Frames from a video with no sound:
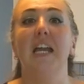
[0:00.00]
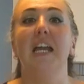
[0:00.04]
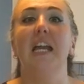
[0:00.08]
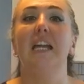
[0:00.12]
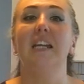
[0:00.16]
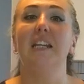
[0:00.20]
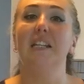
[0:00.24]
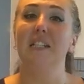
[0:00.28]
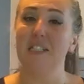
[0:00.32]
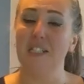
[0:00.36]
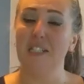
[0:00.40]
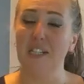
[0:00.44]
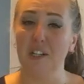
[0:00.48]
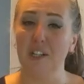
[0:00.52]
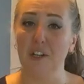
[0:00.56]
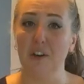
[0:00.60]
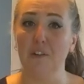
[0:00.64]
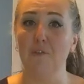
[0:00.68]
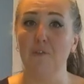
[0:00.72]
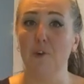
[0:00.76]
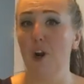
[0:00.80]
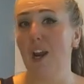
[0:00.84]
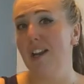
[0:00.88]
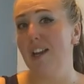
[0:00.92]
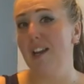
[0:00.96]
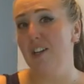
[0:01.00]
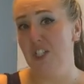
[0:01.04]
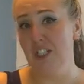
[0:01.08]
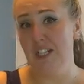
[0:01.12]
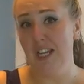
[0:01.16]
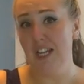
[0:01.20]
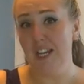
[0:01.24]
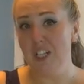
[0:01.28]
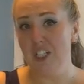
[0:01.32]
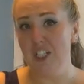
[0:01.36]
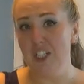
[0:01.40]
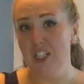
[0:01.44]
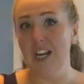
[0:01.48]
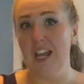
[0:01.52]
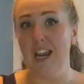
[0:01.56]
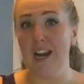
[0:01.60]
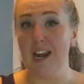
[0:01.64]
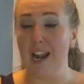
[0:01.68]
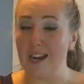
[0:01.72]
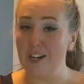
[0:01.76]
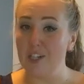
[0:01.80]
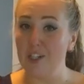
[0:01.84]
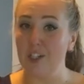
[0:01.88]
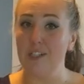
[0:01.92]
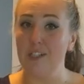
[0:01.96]
It is here for education and
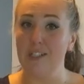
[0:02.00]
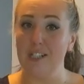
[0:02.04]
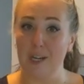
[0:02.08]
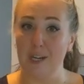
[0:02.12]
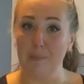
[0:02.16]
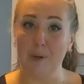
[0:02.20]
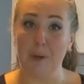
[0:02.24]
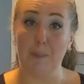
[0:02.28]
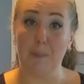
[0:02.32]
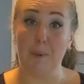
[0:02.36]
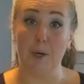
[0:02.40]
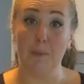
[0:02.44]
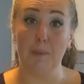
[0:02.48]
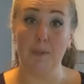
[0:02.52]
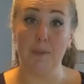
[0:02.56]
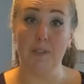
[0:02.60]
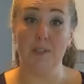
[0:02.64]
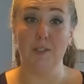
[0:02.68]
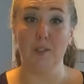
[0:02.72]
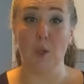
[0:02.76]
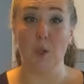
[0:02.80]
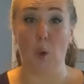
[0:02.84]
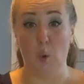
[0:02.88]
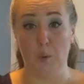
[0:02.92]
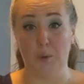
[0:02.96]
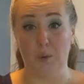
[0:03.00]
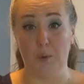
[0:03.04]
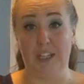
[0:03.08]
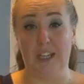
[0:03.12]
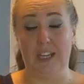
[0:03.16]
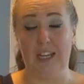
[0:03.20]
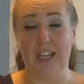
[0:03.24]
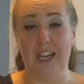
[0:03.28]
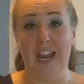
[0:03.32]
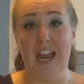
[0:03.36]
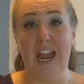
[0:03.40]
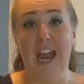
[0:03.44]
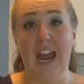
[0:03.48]
entertainment purposes only.